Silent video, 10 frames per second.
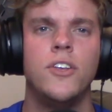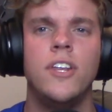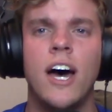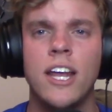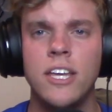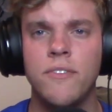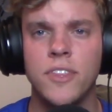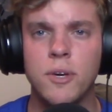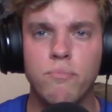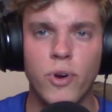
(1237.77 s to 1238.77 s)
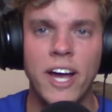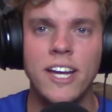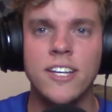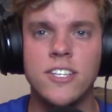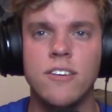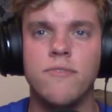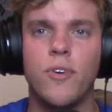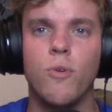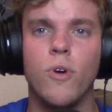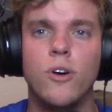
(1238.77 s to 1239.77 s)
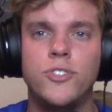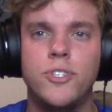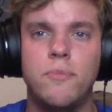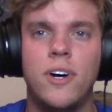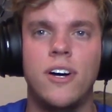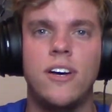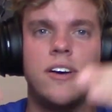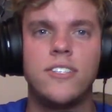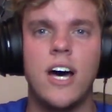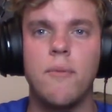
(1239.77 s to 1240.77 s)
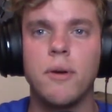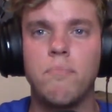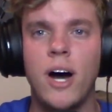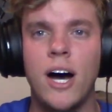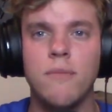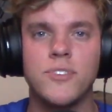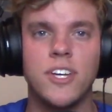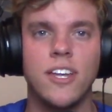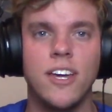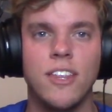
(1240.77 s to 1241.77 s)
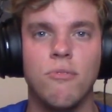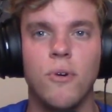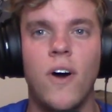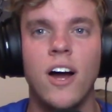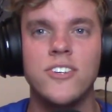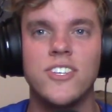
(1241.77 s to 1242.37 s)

Not even the brightness of Hiroshima atomic bombs could get through our